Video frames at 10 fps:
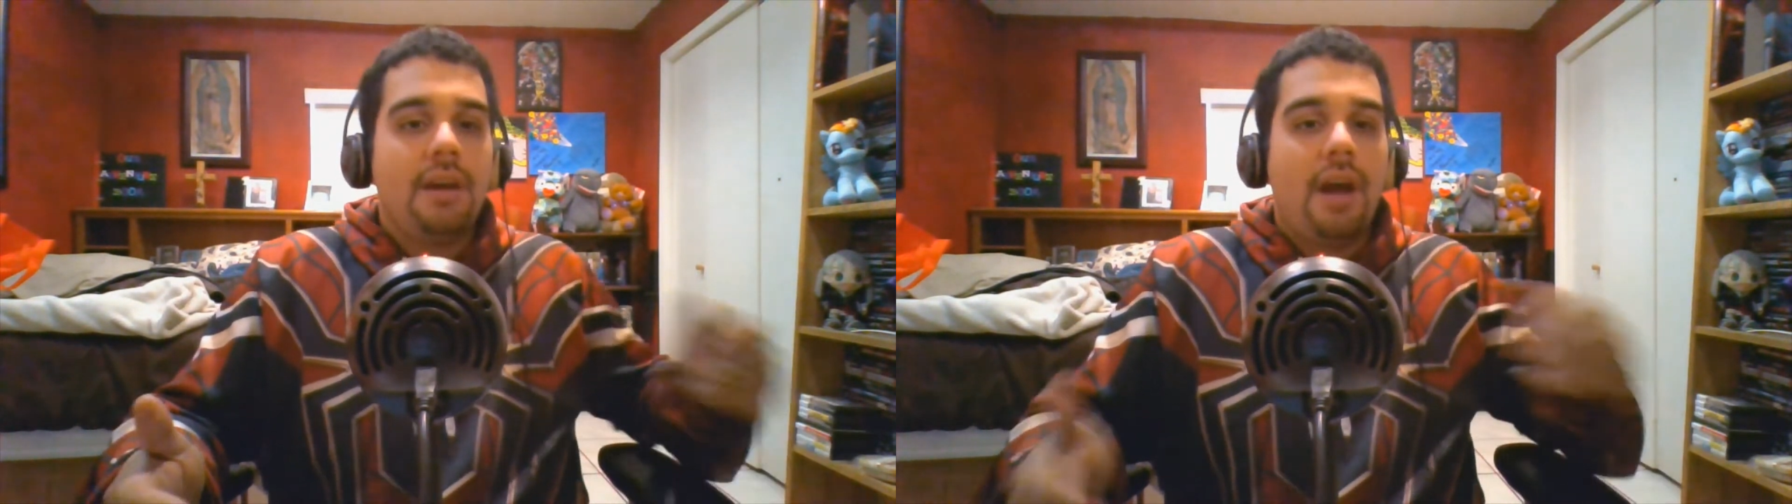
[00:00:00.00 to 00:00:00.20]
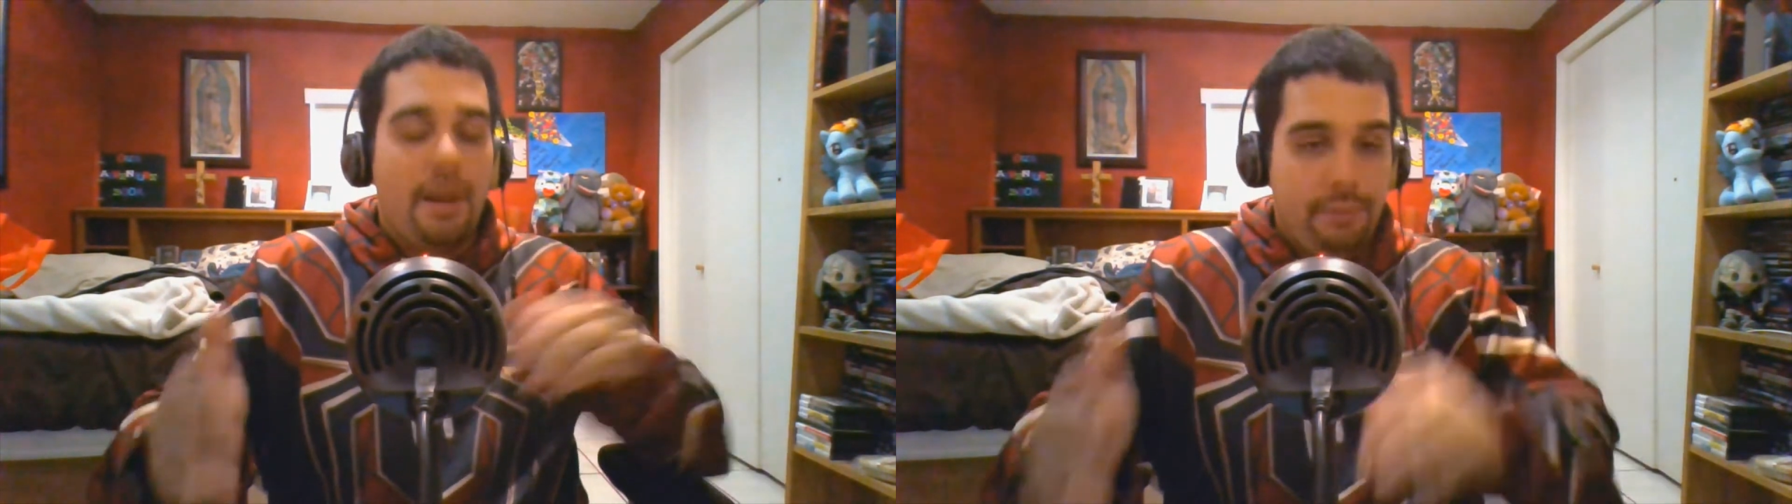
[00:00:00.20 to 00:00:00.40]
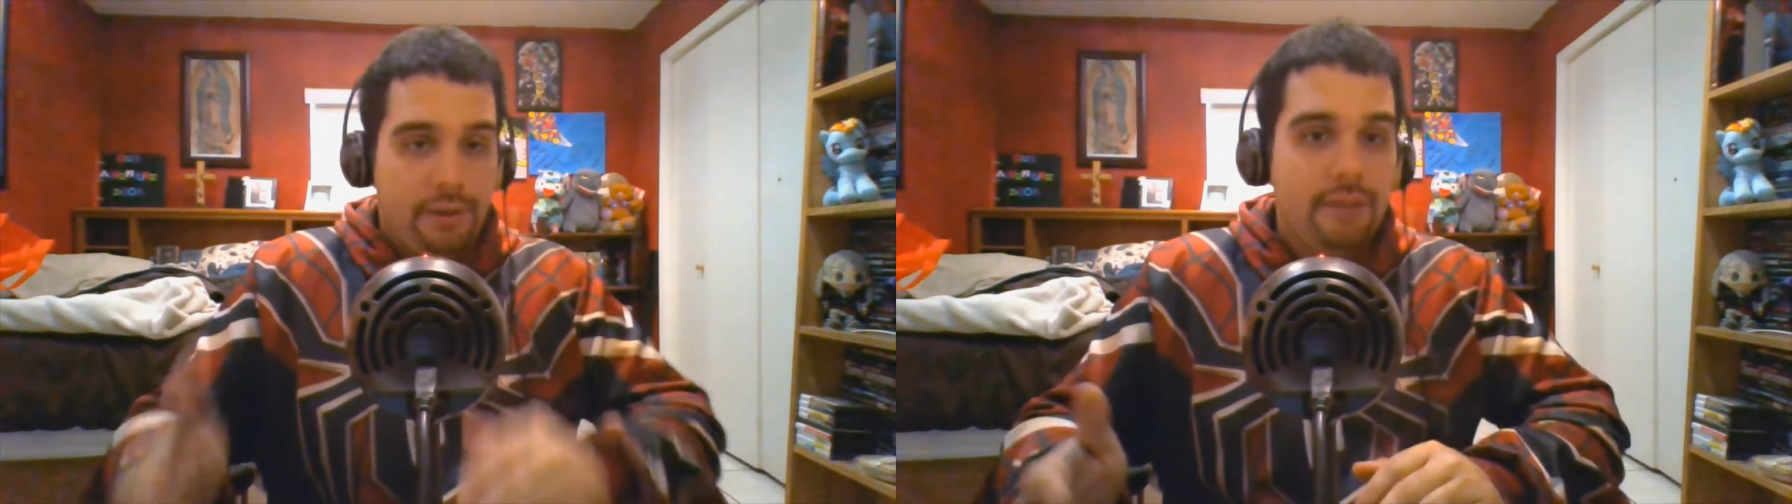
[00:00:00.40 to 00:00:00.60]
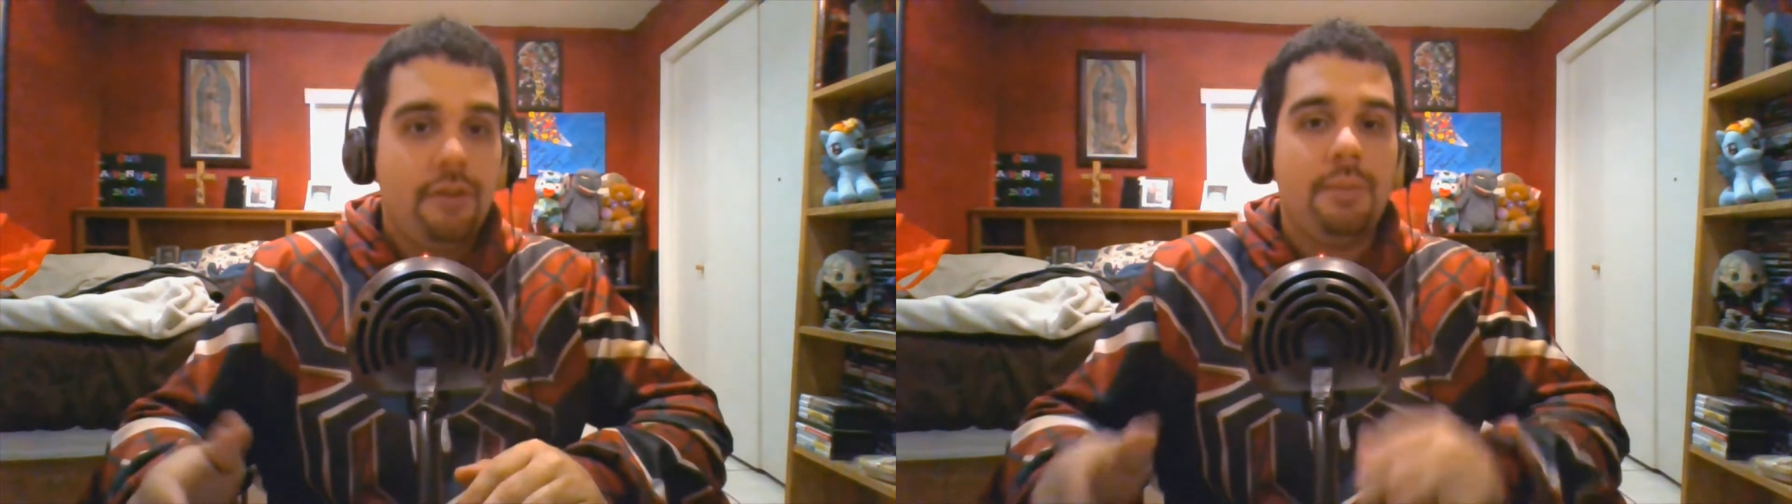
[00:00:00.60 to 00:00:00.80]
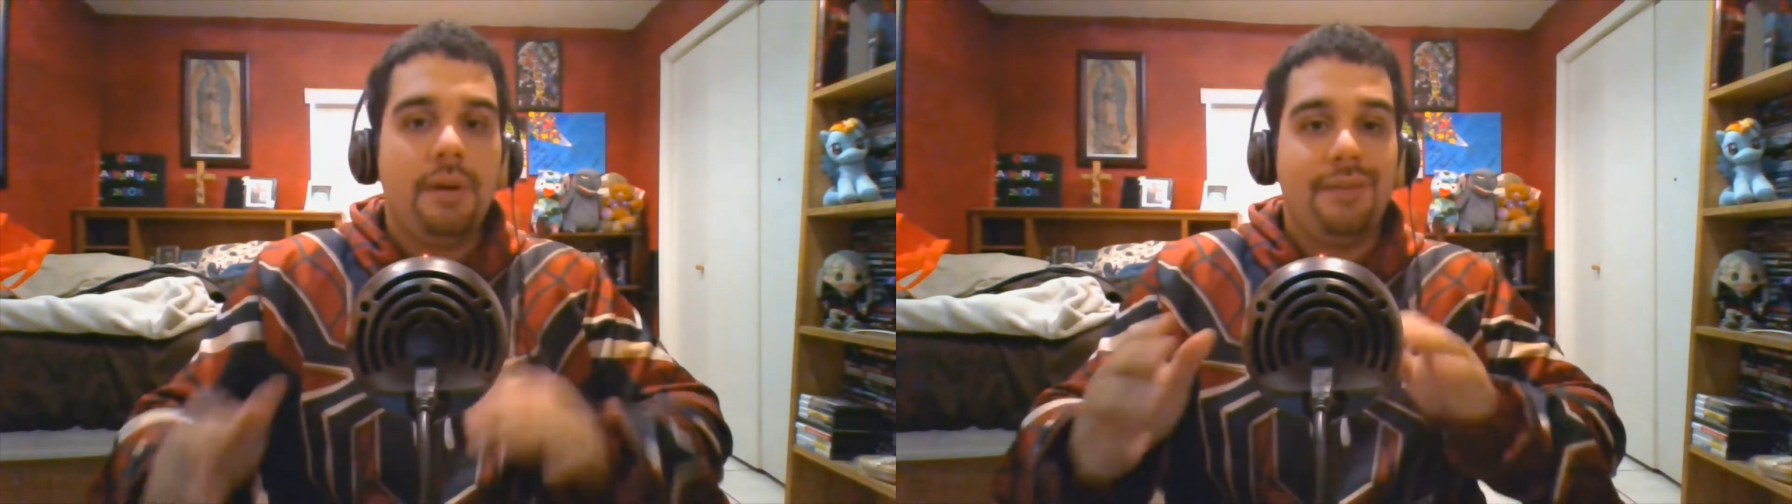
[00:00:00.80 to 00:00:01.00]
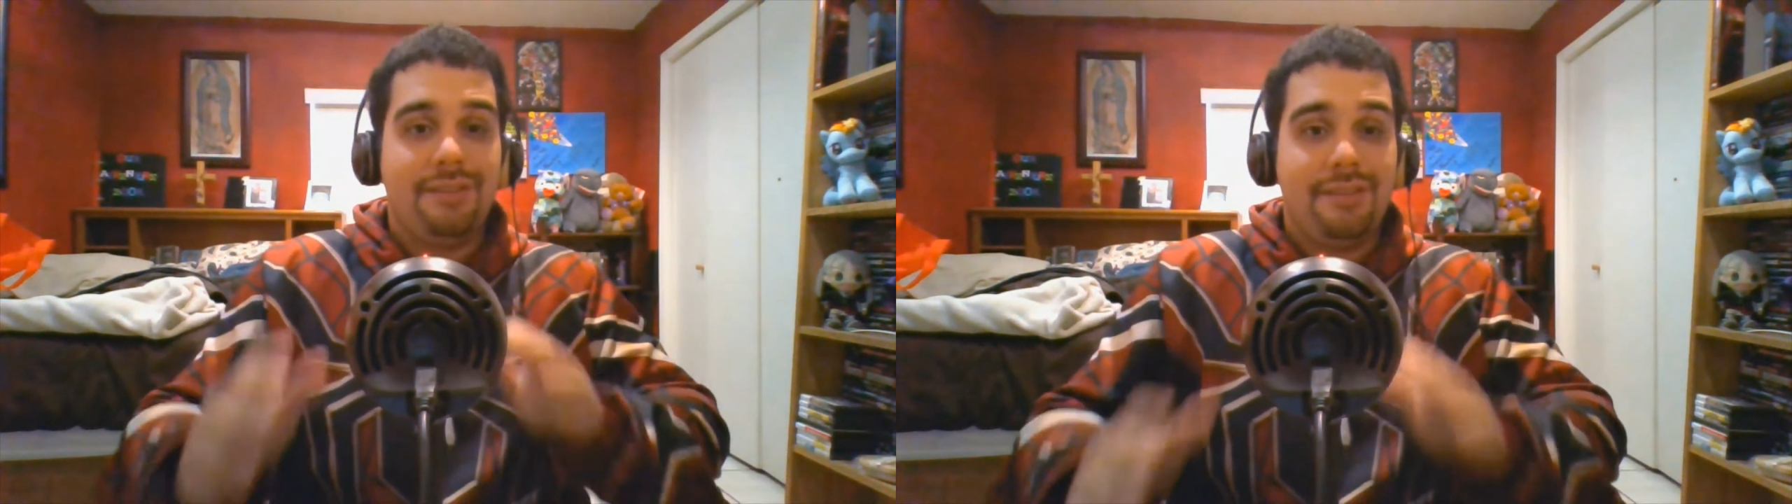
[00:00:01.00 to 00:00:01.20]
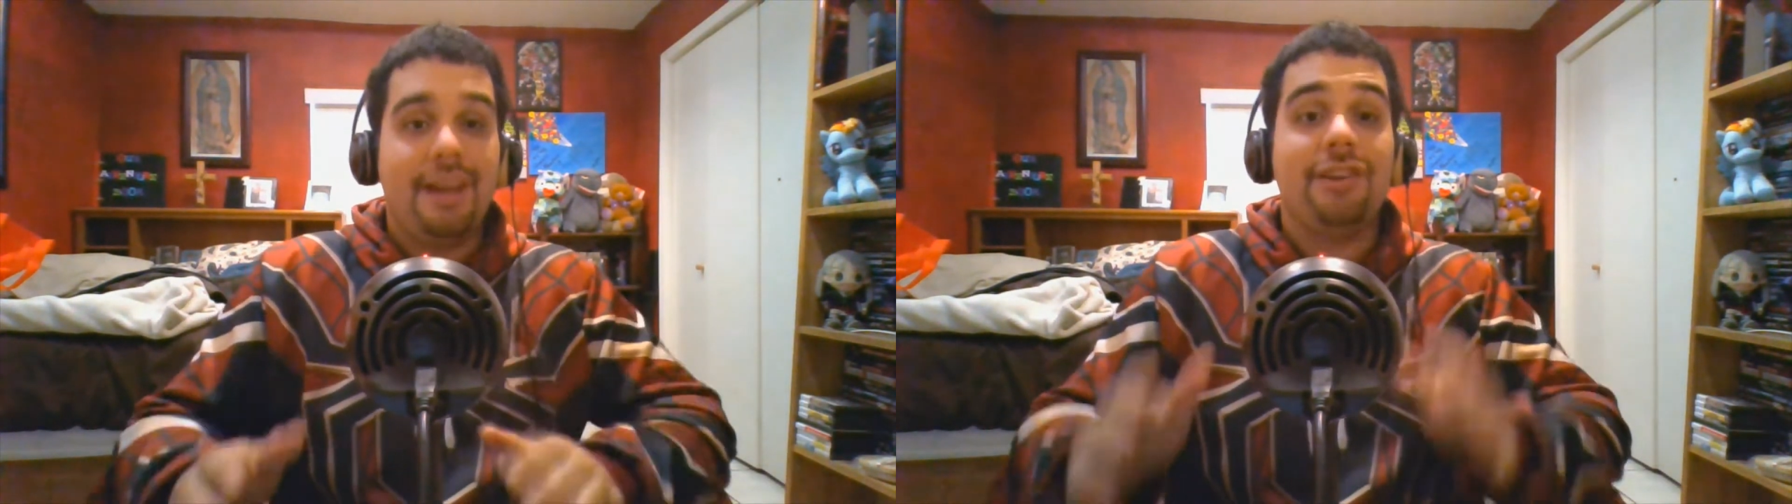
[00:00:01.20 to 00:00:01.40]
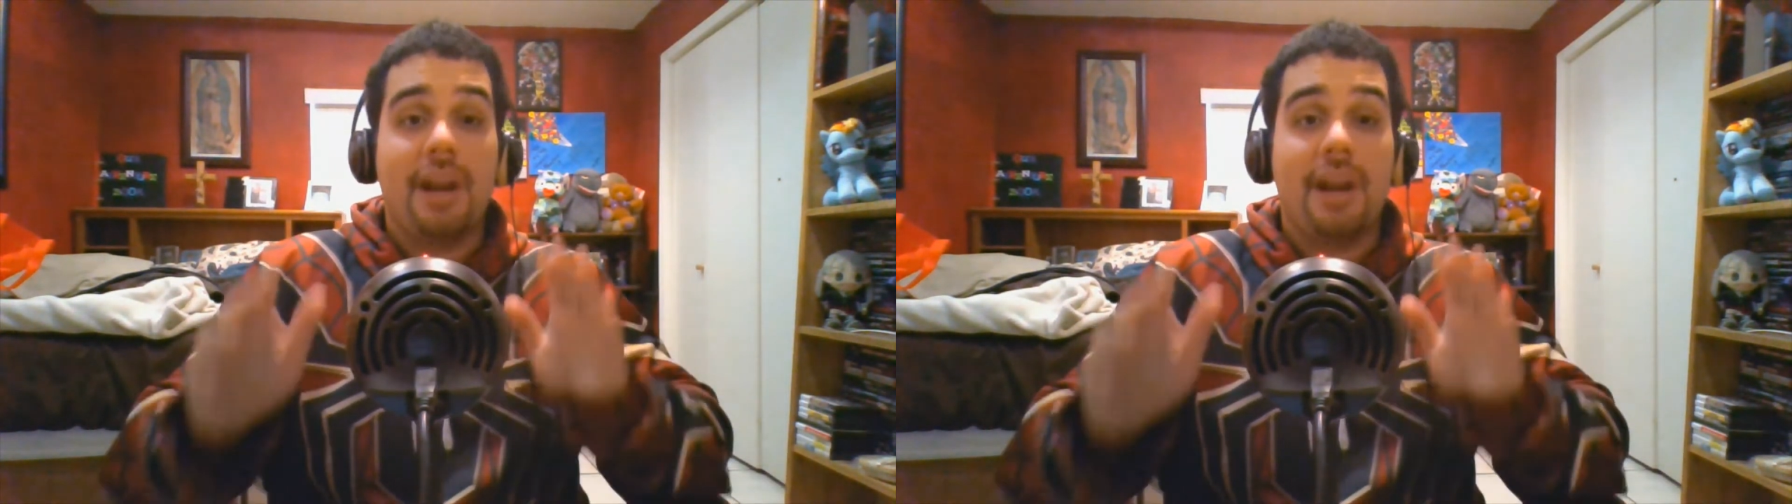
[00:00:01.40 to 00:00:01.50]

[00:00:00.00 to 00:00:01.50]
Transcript: I believe you, but if he's dead,